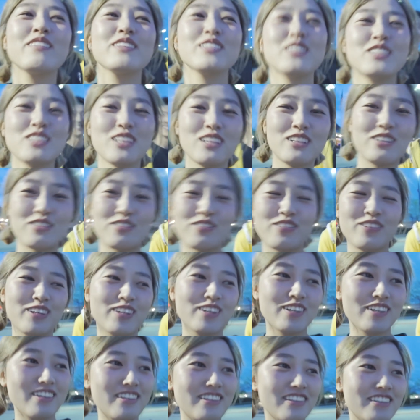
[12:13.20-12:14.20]
is
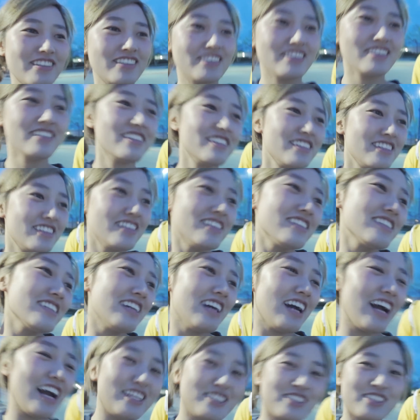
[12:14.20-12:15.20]
Jennifer.
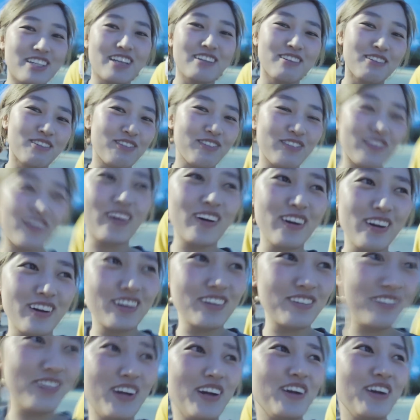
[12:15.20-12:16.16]
Hi, Jennifer, if